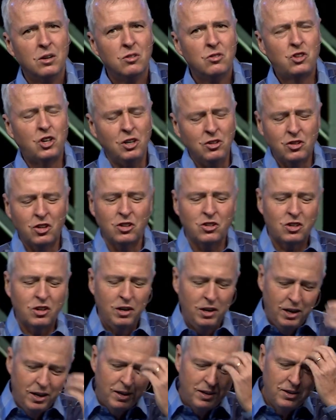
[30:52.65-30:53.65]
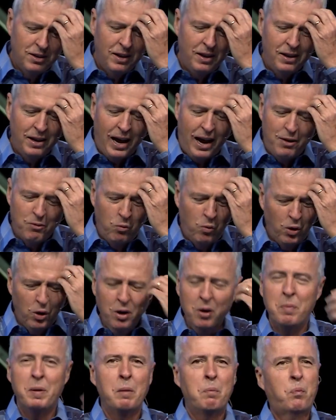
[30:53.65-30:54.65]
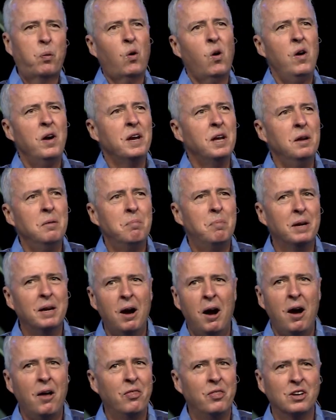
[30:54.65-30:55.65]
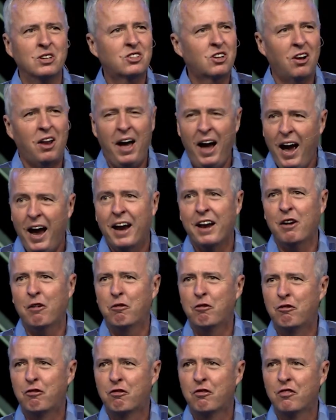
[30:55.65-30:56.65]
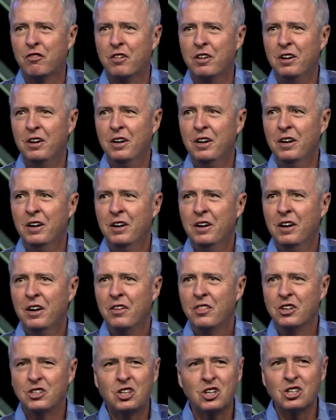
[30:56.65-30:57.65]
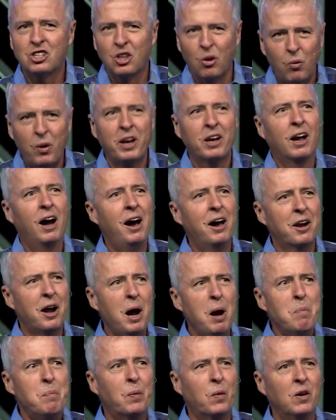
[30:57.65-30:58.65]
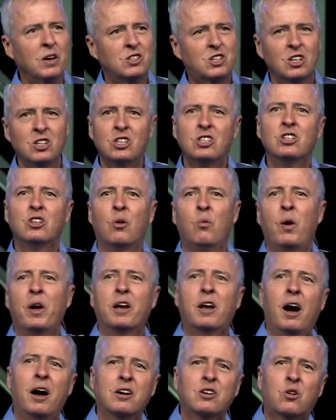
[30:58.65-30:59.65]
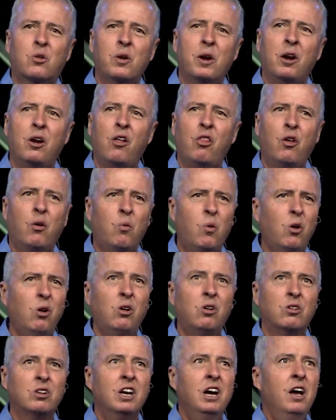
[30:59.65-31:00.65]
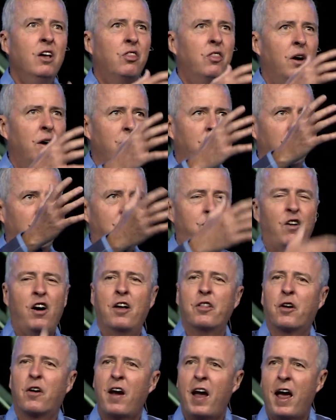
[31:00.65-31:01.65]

Jesus, we're going to be praying beyond this life. This is the way God operates. This is the way God created the world. The, the Father